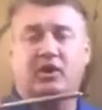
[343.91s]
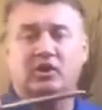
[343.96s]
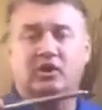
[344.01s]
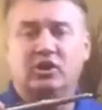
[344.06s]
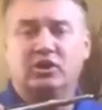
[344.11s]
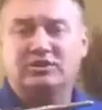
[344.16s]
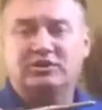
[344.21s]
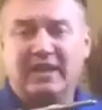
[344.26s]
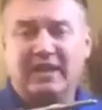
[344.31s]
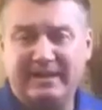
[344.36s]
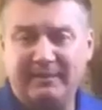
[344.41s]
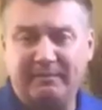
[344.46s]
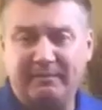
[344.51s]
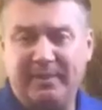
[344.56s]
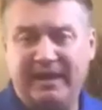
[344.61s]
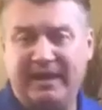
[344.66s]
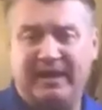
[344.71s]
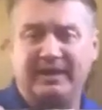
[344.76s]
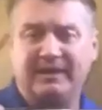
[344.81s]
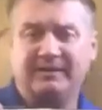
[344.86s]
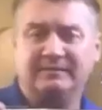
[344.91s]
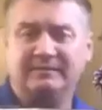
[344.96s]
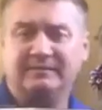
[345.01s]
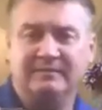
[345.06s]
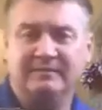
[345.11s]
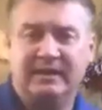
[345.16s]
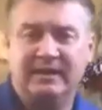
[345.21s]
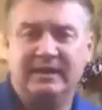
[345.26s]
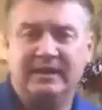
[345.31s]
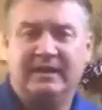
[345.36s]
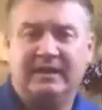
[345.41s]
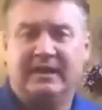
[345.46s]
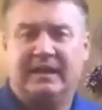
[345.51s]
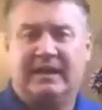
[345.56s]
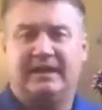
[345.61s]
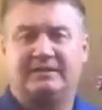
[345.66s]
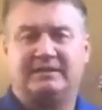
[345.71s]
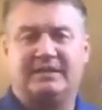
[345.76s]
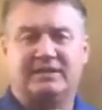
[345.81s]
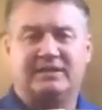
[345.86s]
It looks like a pen.
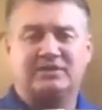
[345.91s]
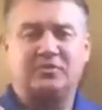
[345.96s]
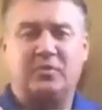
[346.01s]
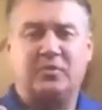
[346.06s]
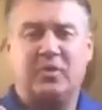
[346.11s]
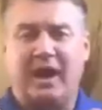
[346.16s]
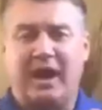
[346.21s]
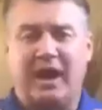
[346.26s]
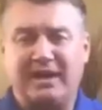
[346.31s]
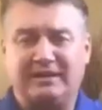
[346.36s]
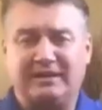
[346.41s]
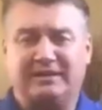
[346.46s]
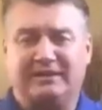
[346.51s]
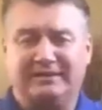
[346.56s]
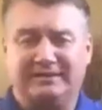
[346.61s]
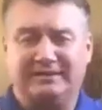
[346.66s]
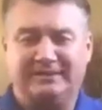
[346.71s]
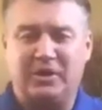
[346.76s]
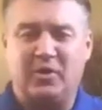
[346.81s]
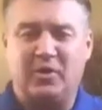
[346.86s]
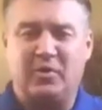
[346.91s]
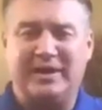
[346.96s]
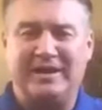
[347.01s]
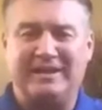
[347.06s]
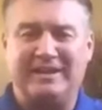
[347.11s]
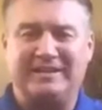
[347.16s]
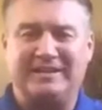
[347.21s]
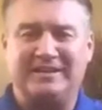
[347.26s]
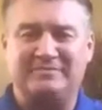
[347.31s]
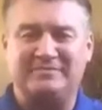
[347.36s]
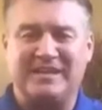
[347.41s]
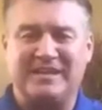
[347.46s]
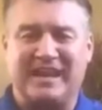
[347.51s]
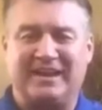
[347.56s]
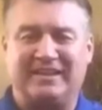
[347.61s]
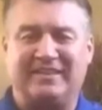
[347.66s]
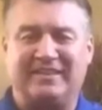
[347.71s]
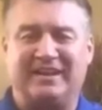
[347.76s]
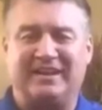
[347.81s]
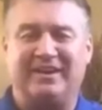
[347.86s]
It doesn't write. No ink comes
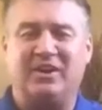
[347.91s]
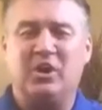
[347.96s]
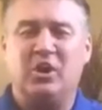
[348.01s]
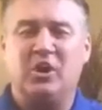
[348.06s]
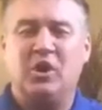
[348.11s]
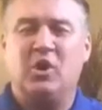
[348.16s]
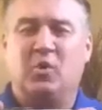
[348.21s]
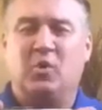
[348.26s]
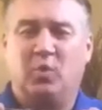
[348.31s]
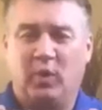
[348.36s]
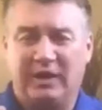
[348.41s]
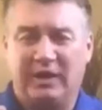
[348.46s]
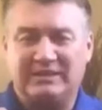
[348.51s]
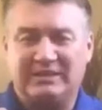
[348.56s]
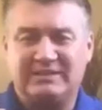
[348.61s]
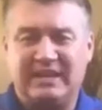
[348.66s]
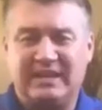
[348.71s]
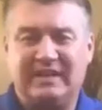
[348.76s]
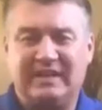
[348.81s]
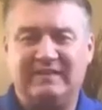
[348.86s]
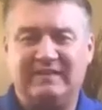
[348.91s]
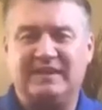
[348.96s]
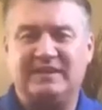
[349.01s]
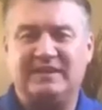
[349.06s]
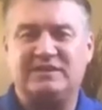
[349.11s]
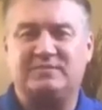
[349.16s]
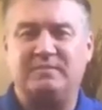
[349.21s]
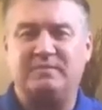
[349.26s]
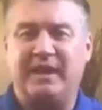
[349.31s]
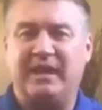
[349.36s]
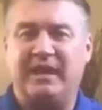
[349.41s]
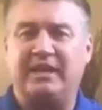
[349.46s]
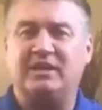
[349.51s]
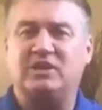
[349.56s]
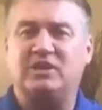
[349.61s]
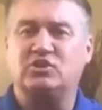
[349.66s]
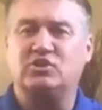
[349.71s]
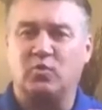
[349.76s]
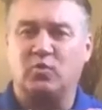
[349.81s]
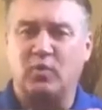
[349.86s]
out of there. What's in this pen
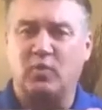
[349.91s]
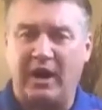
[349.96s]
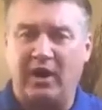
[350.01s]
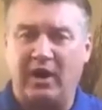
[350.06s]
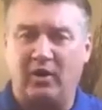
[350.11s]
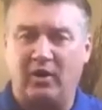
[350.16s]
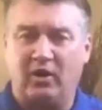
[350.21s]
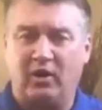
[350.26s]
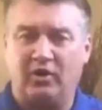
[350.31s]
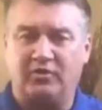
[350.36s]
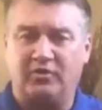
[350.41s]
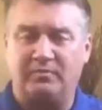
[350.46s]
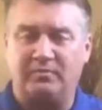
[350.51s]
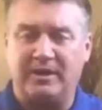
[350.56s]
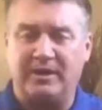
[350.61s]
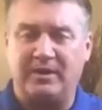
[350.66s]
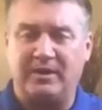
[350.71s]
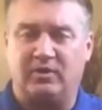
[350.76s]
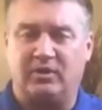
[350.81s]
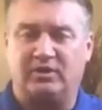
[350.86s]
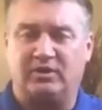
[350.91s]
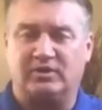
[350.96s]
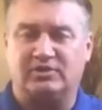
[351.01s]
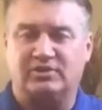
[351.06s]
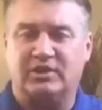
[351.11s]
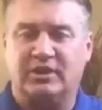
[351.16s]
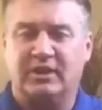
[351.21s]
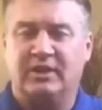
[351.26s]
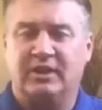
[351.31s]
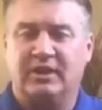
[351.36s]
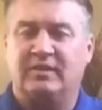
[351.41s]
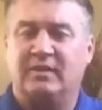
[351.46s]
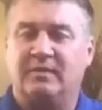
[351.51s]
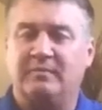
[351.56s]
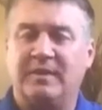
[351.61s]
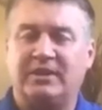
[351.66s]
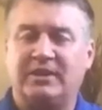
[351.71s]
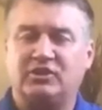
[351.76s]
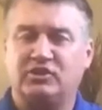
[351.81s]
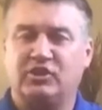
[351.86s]
is rare earth minerals. The
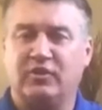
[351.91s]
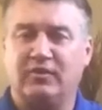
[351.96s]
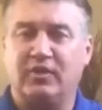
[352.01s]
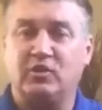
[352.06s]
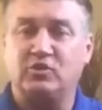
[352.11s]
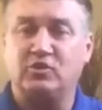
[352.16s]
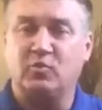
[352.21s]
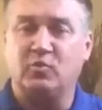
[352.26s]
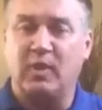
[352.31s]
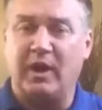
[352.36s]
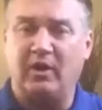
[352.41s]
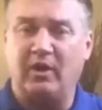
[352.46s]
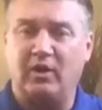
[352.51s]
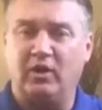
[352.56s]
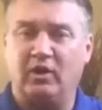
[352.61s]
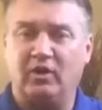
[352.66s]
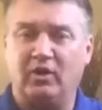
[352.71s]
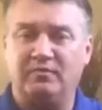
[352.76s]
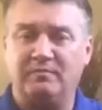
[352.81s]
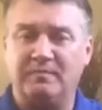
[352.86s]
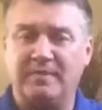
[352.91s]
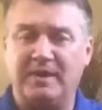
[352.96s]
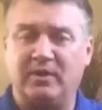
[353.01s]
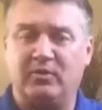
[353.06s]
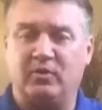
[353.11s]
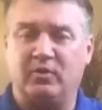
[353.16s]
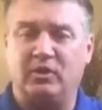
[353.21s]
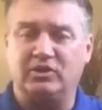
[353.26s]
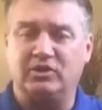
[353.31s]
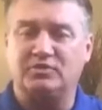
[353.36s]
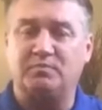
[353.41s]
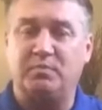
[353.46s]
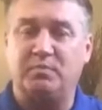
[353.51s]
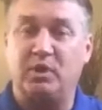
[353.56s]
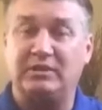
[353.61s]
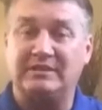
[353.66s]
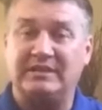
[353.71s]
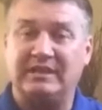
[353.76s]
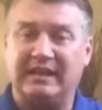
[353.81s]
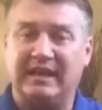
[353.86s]
mixture of those rare earth minerals
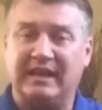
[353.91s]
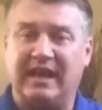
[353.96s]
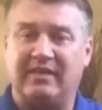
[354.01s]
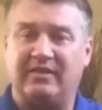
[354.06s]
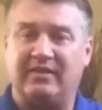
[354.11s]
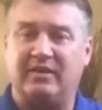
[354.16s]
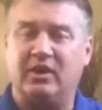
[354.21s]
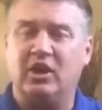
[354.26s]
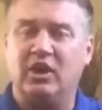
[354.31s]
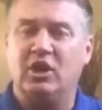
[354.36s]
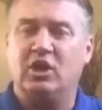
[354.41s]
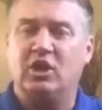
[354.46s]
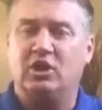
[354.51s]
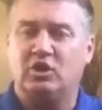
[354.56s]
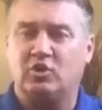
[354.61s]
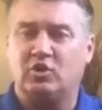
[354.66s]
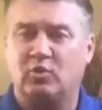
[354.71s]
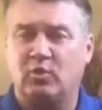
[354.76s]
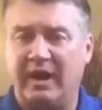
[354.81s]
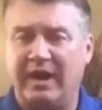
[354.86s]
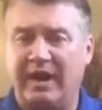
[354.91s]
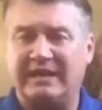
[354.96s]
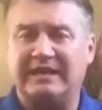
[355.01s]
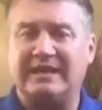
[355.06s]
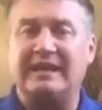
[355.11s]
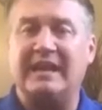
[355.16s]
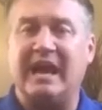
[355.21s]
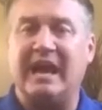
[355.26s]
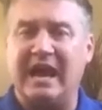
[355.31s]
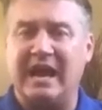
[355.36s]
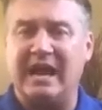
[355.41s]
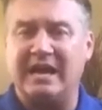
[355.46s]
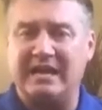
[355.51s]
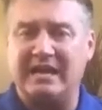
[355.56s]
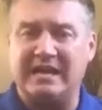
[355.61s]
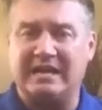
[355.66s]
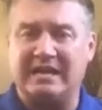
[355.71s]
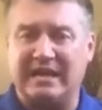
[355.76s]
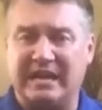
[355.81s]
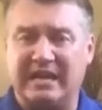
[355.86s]
put together create an
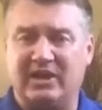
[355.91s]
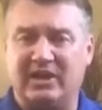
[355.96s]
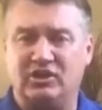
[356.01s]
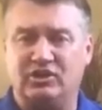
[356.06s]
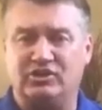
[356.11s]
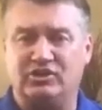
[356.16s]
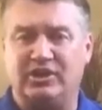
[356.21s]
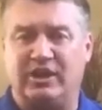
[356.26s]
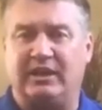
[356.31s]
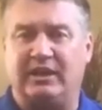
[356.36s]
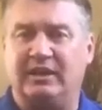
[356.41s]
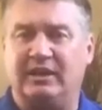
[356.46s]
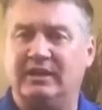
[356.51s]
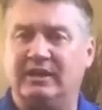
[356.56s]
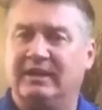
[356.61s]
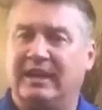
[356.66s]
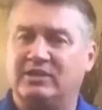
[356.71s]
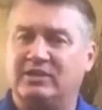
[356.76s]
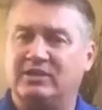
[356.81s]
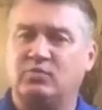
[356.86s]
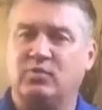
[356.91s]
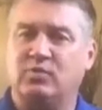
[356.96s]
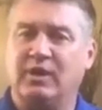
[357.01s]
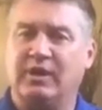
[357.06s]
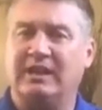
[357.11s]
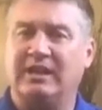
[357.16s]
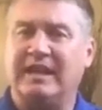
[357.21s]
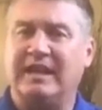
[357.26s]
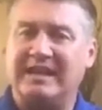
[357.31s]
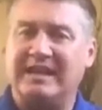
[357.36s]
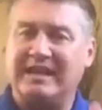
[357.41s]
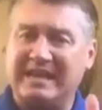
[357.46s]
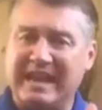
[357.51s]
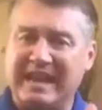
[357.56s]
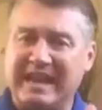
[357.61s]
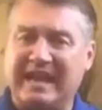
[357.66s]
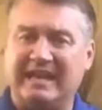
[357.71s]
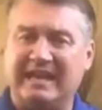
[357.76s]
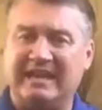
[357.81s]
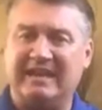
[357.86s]
ion energy. That's really a
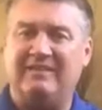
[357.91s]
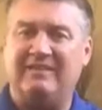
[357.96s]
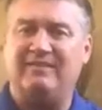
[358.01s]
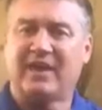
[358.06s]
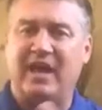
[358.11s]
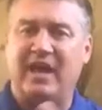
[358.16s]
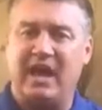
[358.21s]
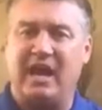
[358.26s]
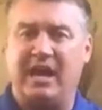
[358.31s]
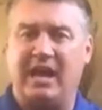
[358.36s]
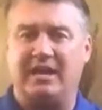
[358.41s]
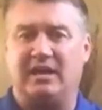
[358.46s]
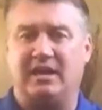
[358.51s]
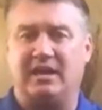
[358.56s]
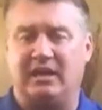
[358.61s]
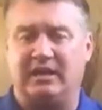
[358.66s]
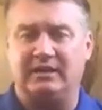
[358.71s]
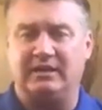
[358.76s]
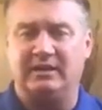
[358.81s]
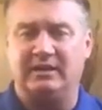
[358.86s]
negative ion.